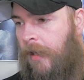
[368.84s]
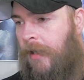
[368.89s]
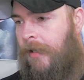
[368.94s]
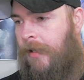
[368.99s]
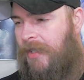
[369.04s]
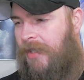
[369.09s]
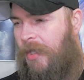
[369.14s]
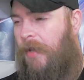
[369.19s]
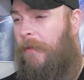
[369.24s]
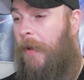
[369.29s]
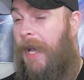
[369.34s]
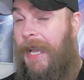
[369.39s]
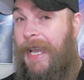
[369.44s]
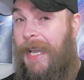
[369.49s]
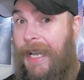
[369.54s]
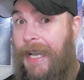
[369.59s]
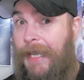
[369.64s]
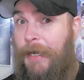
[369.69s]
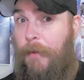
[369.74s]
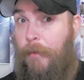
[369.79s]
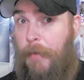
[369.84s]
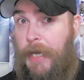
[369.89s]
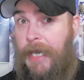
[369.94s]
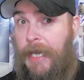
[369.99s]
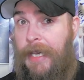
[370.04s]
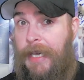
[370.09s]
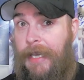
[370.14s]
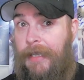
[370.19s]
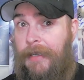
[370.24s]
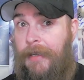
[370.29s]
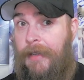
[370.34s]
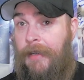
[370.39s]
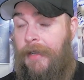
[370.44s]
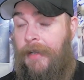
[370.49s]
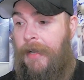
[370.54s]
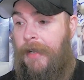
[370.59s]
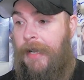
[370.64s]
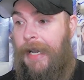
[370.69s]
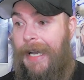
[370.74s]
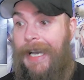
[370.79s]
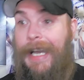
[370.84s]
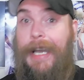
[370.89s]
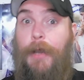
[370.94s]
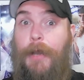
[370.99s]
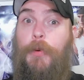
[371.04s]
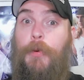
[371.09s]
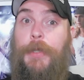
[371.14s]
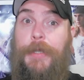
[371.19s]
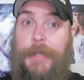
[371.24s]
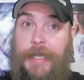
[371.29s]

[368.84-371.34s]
So if I had to bet, I would